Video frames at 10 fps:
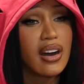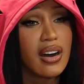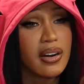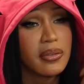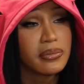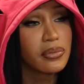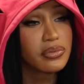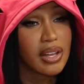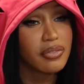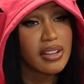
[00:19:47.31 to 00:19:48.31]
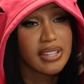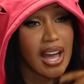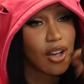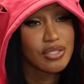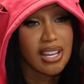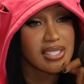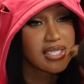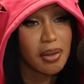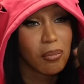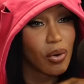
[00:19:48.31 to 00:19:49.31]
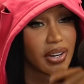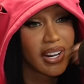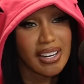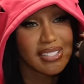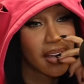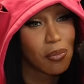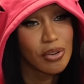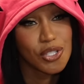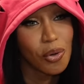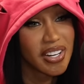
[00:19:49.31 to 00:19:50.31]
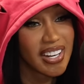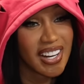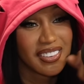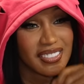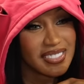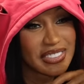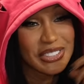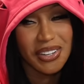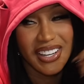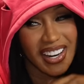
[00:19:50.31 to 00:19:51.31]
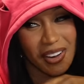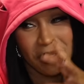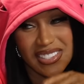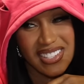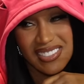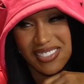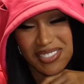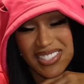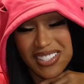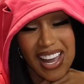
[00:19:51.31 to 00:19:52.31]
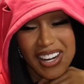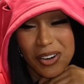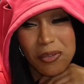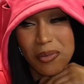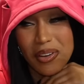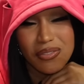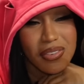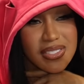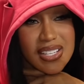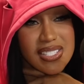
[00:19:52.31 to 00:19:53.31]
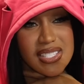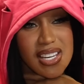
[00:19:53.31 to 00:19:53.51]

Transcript: um, they found that house that same morning, and it's like we shooting it, yeah, shooting it, and we just got it over with from That's six to